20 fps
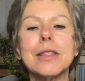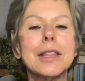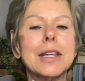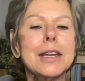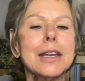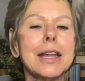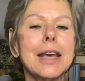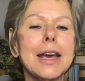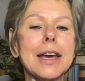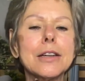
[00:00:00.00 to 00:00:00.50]

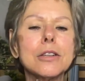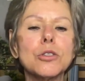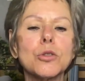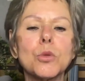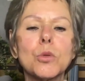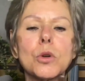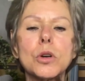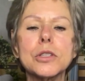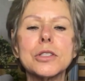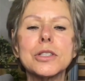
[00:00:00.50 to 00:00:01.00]
the neck
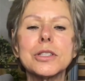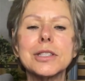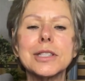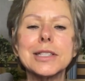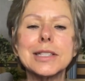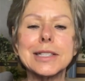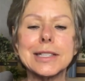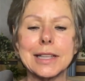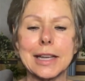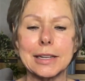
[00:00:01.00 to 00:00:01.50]
towards
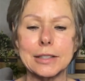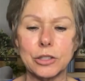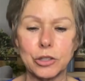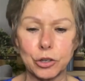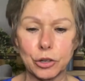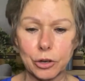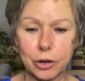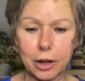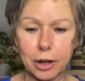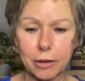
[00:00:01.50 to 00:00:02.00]
the
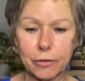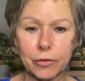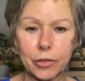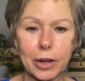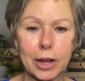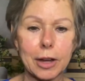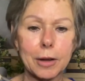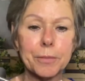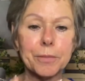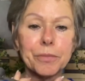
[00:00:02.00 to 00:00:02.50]
center of